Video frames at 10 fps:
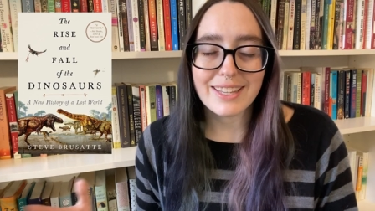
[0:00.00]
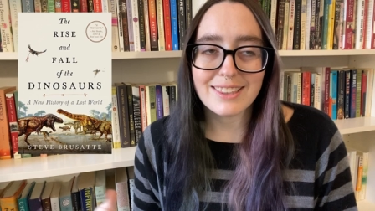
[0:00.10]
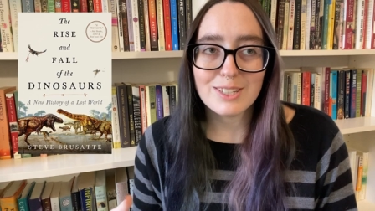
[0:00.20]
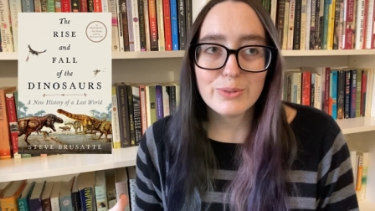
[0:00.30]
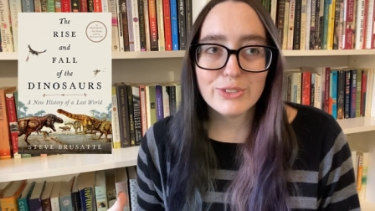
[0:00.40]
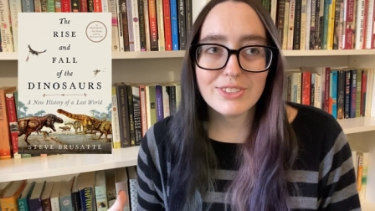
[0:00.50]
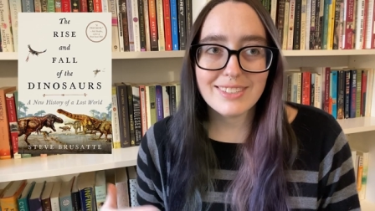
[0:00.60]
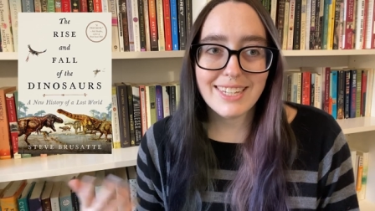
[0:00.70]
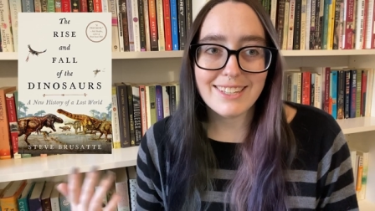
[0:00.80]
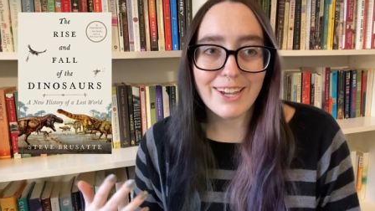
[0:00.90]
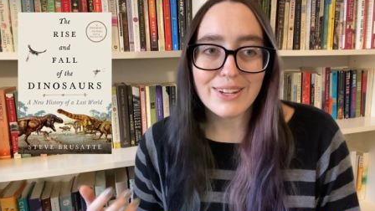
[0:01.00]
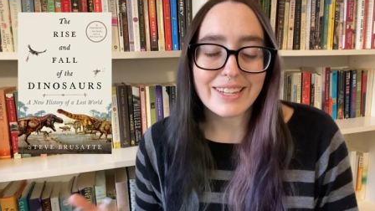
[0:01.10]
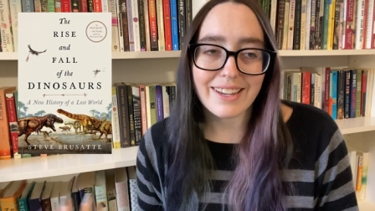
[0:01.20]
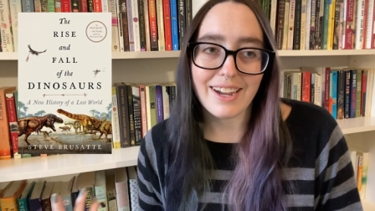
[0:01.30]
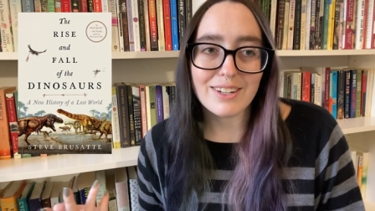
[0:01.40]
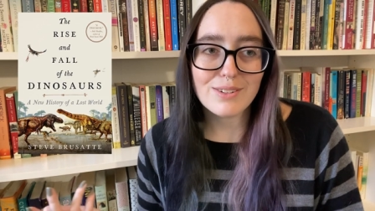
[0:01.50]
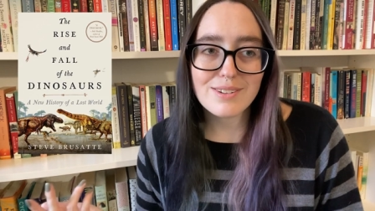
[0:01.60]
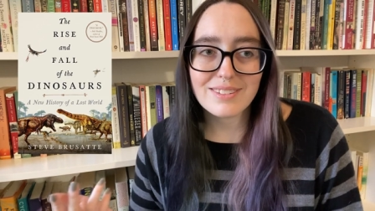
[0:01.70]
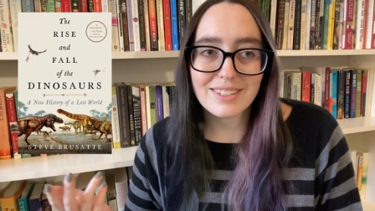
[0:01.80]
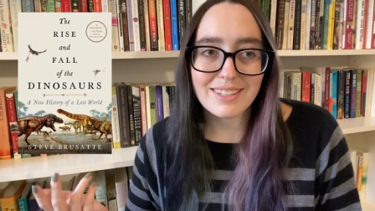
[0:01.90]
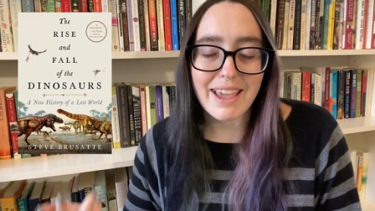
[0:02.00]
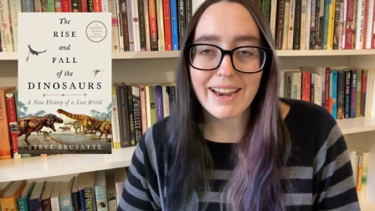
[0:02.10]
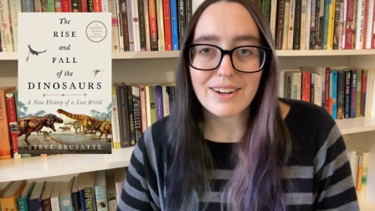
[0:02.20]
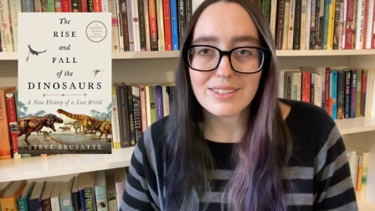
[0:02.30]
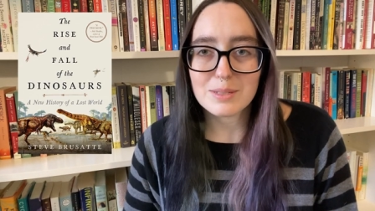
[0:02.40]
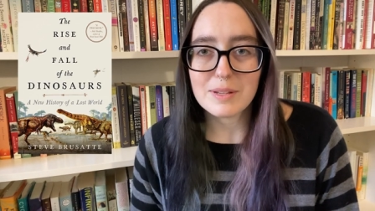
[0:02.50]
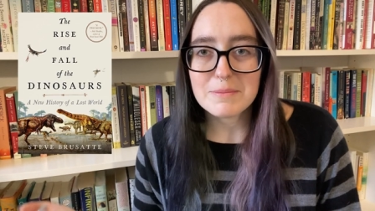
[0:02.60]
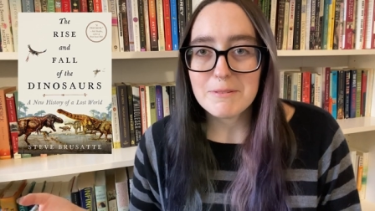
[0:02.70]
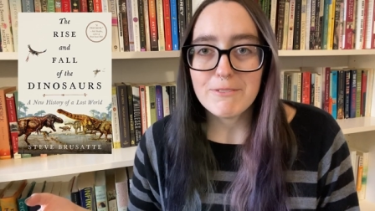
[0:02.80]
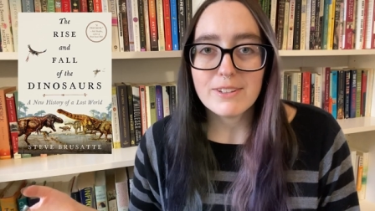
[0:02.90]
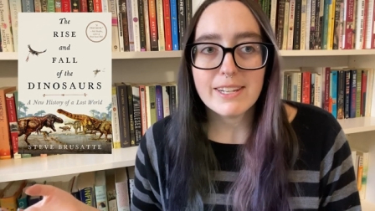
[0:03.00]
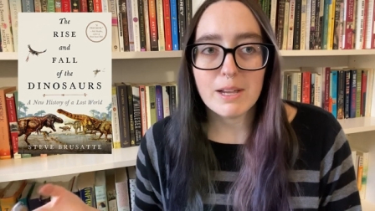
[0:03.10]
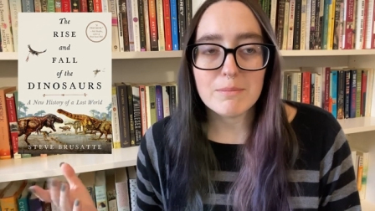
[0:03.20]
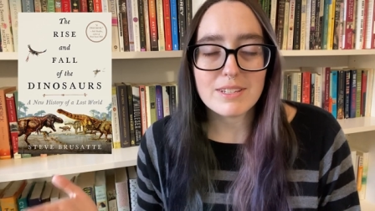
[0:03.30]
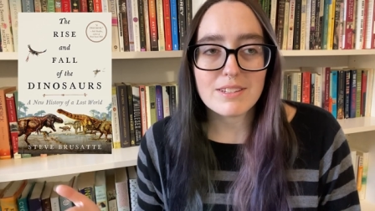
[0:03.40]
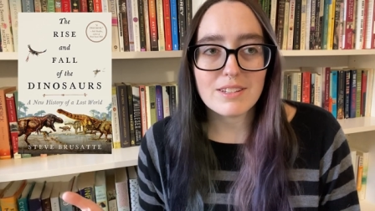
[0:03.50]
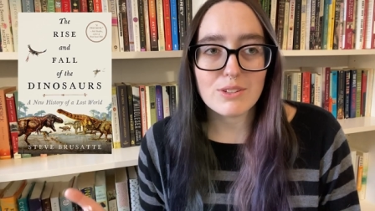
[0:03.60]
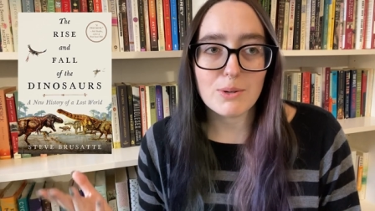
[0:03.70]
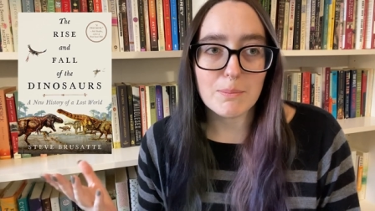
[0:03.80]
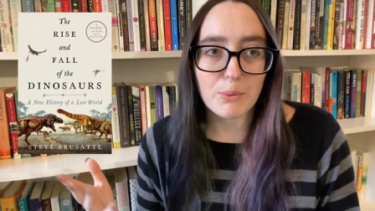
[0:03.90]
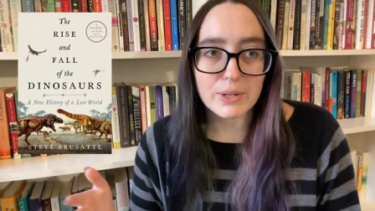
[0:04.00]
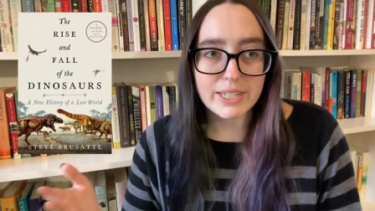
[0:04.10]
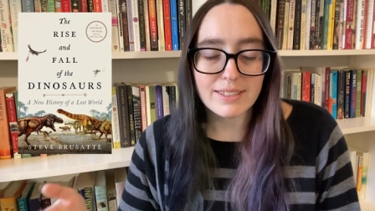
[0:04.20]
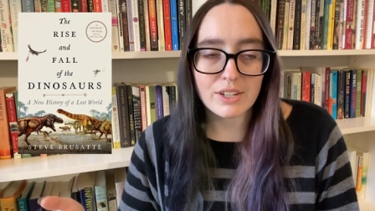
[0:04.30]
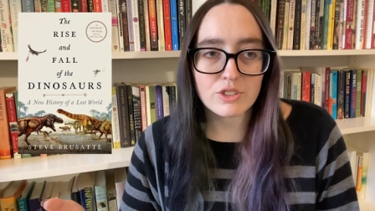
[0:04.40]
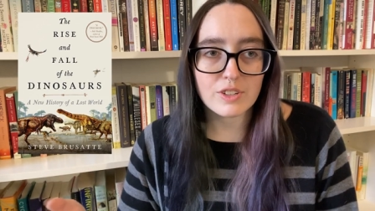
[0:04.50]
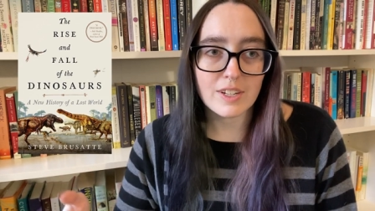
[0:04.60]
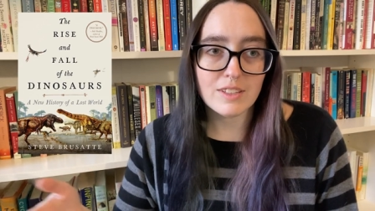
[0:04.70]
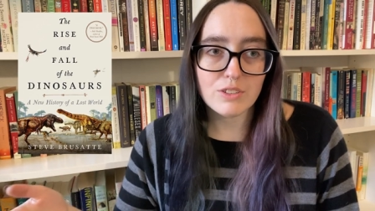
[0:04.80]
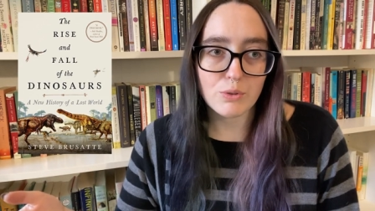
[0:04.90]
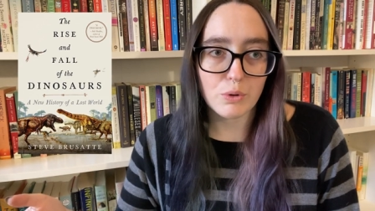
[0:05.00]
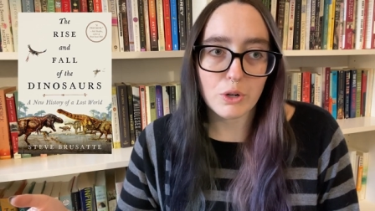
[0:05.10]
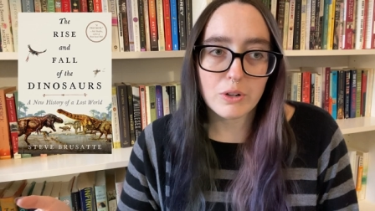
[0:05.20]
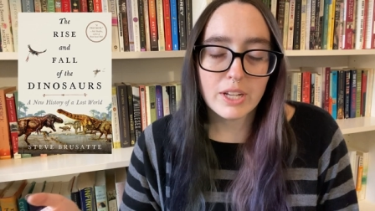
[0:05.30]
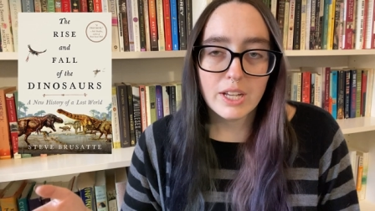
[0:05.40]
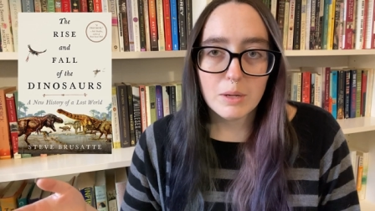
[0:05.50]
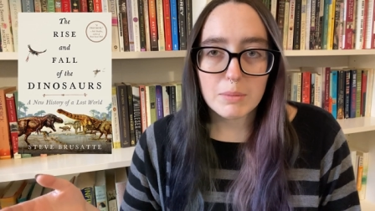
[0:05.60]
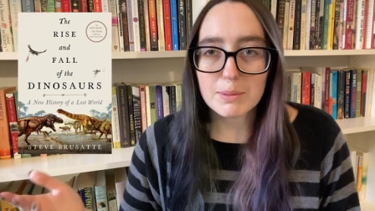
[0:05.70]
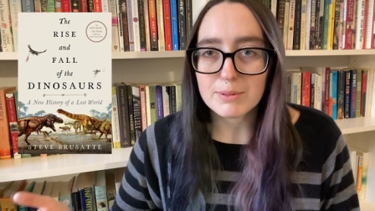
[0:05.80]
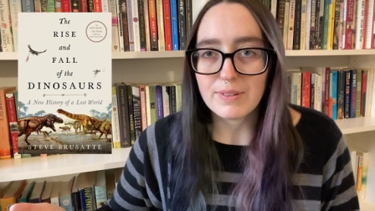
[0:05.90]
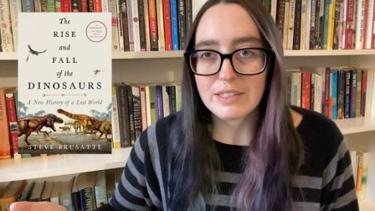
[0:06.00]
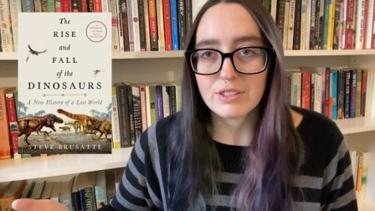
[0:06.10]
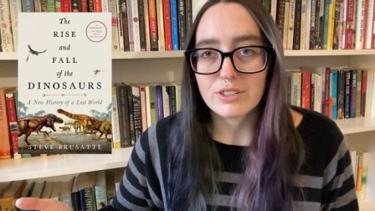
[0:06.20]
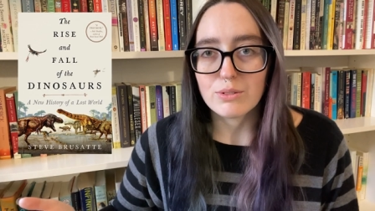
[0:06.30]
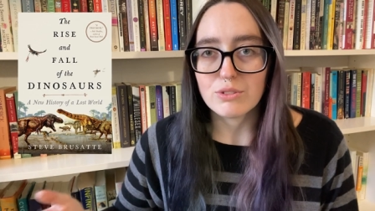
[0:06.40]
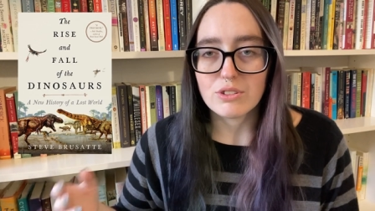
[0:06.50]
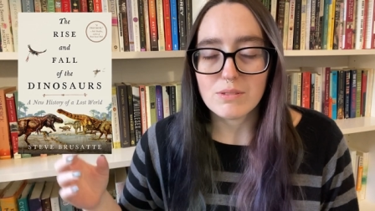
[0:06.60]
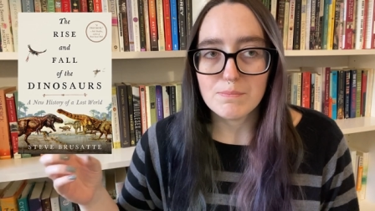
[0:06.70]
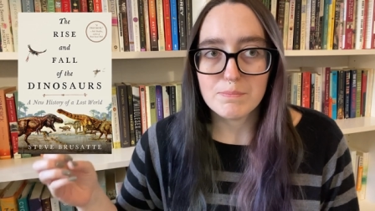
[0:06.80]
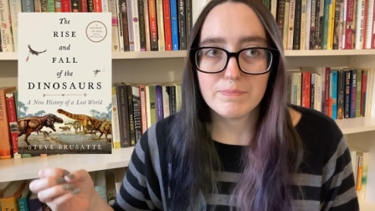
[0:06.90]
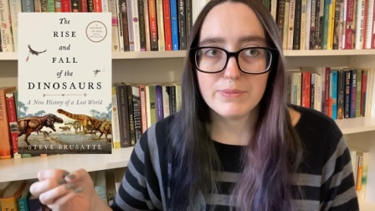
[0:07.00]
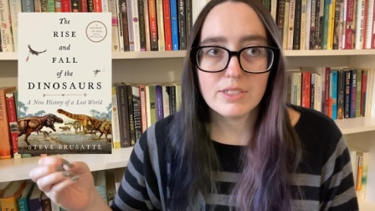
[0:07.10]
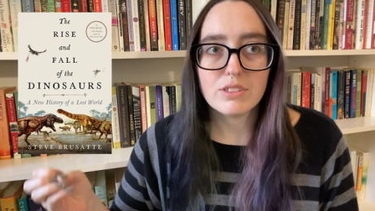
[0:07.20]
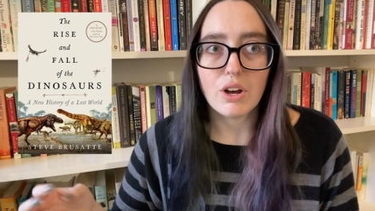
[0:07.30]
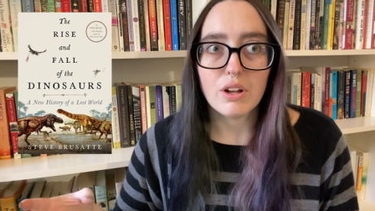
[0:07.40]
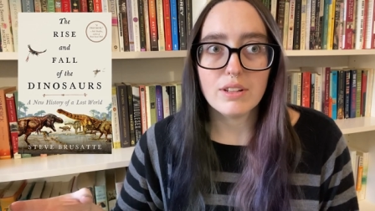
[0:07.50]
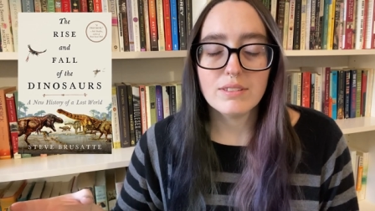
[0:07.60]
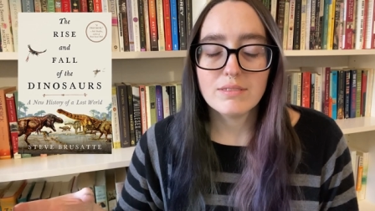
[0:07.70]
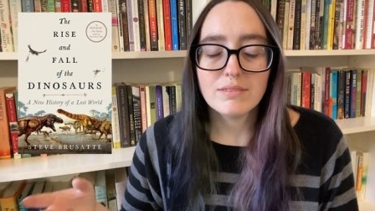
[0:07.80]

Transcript: And this was just like no, like I don't care. This makes me feel like I'm listening to a boring lecture in school by a professor who's just dull.